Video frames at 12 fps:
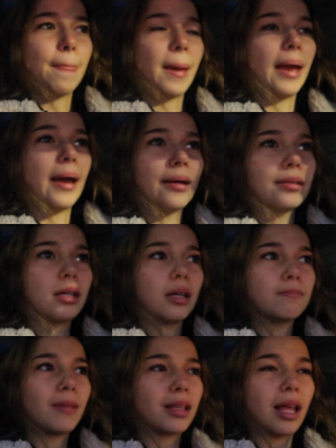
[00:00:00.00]
And
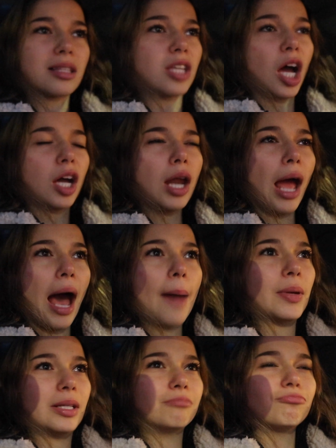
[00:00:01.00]
um, like, that's not gonna
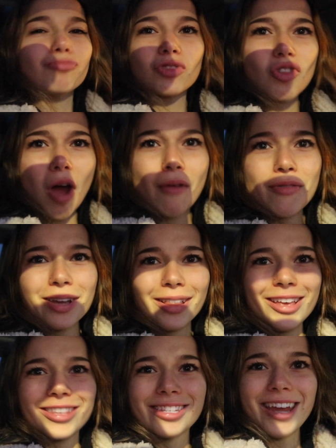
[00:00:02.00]
happen. It's not
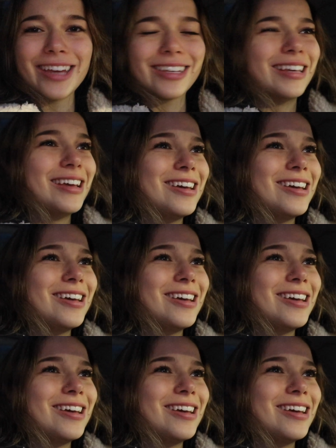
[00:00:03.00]
realistic.